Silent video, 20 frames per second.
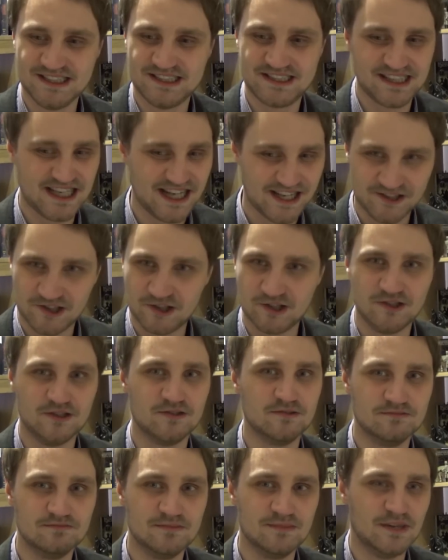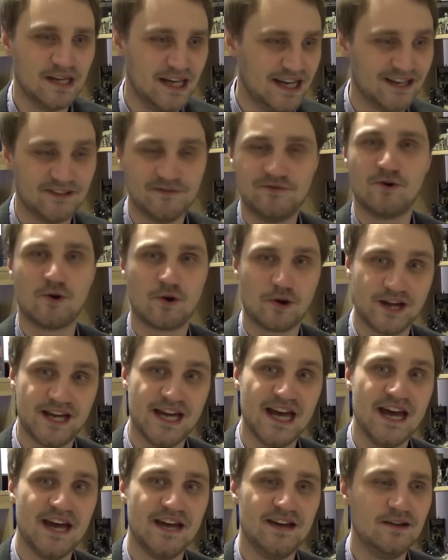scanner in
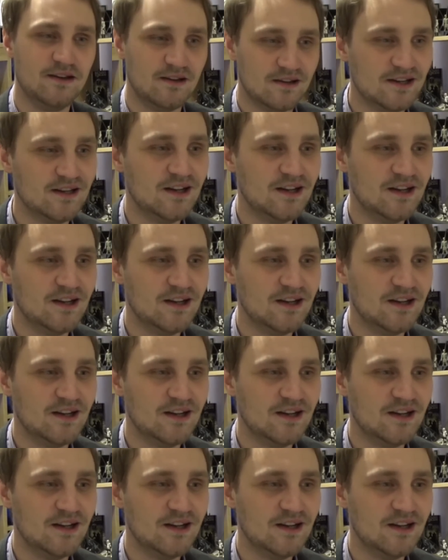4K.